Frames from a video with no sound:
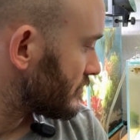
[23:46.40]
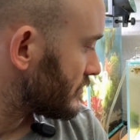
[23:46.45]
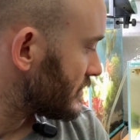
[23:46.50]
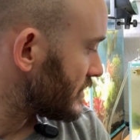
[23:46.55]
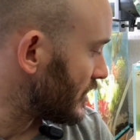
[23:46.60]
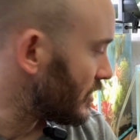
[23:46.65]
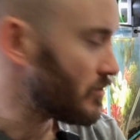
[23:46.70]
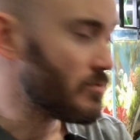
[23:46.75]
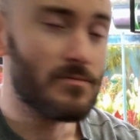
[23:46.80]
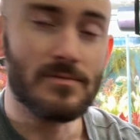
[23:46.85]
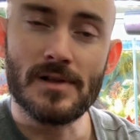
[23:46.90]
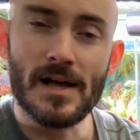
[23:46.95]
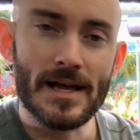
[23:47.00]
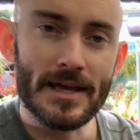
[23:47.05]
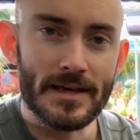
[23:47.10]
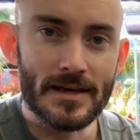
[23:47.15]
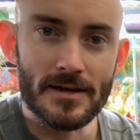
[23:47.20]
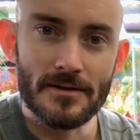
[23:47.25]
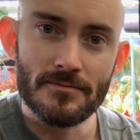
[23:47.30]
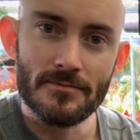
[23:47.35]
don't
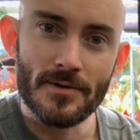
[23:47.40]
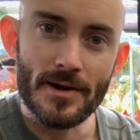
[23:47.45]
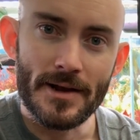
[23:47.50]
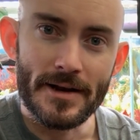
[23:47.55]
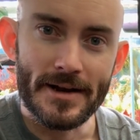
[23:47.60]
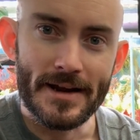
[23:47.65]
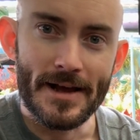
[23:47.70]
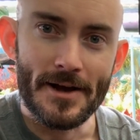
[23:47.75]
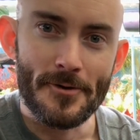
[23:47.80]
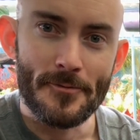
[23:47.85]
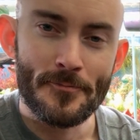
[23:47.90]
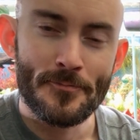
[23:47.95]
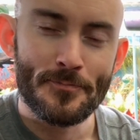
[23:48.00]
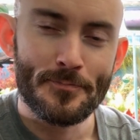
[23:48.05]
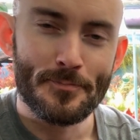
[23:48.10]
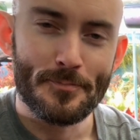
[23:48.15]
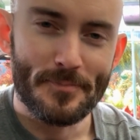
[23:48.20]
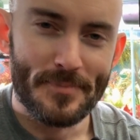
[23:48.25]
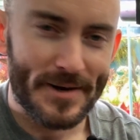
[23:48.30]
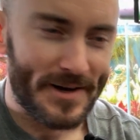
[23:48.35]
like it right now.
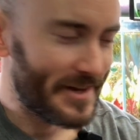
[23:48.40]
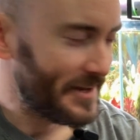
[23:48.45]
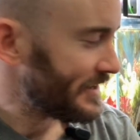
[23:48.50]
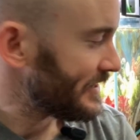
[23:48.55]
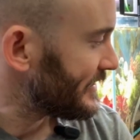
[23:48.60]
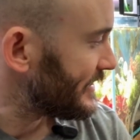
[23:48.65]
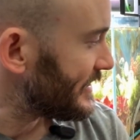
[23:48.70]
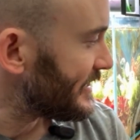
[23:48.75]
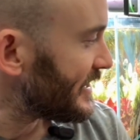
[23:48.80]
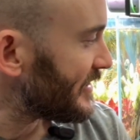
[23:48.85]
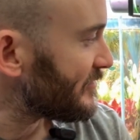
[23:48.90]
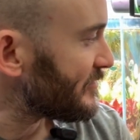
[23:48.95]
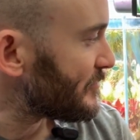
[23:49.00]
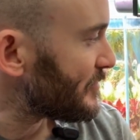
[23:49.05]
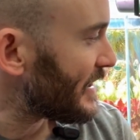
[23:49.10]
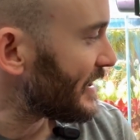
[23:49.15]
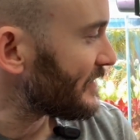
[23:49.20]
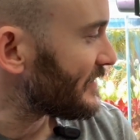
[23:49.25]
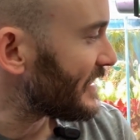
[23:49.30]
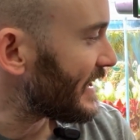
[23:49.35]
But enough
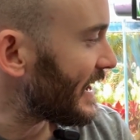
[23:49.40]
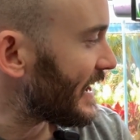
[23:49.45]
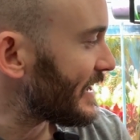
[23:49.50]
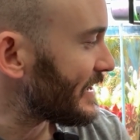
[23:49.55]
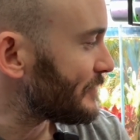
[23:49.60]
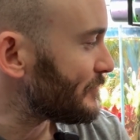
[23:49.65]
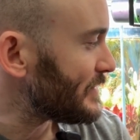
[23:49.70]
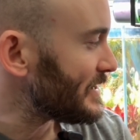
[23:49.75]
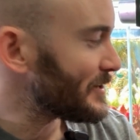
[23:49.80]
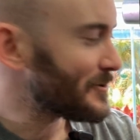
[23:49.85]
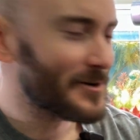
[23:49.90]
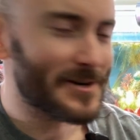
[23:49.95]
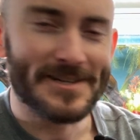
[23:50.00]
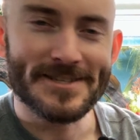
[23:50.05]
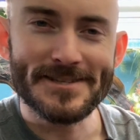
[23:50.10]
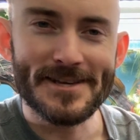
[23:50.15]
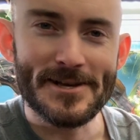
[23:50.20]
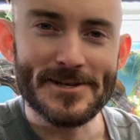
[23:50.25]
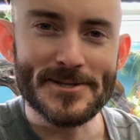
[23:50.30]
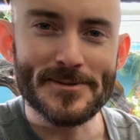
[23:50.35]
about that and me
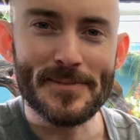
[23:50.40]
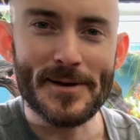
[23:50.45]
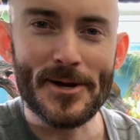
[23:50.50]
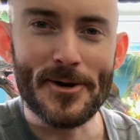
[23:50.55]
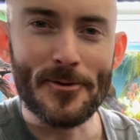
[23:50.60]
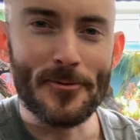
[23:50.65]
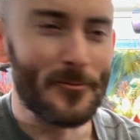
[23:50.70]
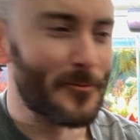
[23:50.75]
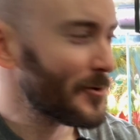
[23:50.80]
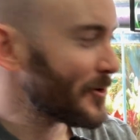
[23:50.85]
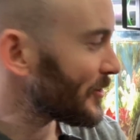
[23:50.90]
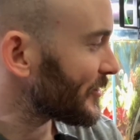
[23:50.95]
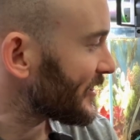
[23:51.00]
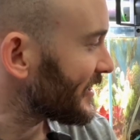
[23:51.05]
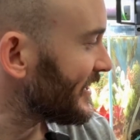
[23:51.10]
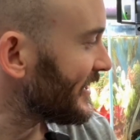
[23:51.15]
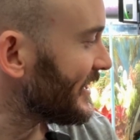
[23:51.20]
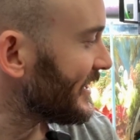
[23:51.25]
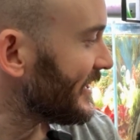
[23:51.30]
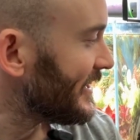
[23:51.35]
criticizing my own
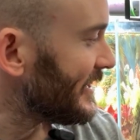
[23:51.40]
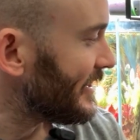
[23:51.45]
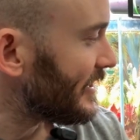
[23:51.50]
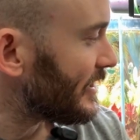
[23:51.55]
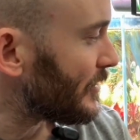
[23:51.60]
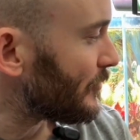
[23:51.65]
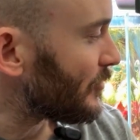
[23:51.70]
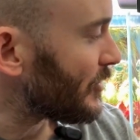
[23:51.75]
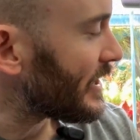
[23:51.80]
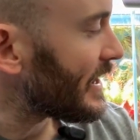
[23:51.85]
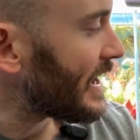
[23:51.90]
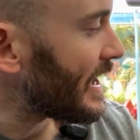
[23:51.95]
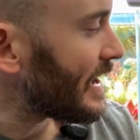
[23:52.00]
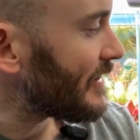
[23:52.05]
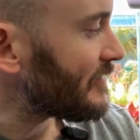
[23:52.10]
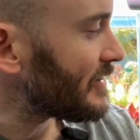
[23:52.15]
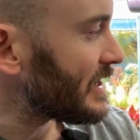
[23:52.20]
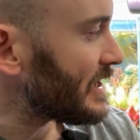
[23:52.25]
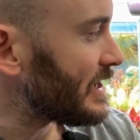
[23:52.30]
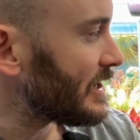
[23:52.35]
work. What I
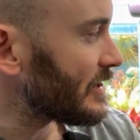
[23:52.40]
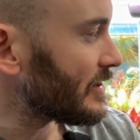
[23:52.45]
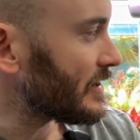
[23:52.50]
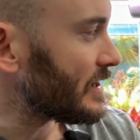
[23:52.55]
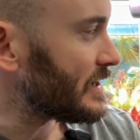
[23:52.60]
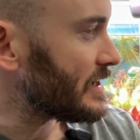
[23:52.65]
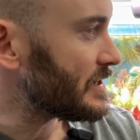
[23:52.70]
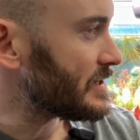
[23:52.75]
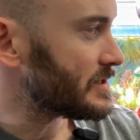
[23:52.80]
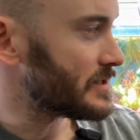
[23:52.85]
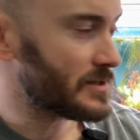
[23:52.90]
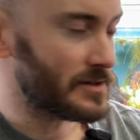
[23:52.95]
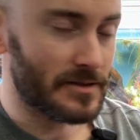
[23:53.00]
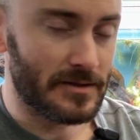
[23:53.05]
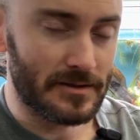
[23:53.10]
have in here is